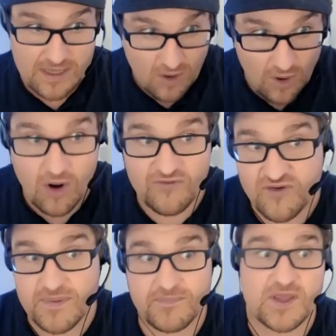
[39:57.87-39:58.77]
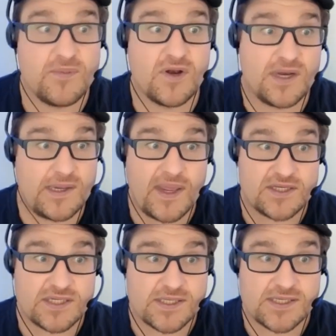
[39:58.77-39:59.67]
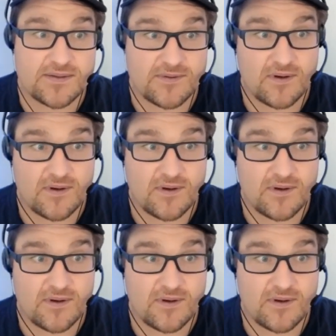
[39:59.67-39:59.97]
all from community pages. All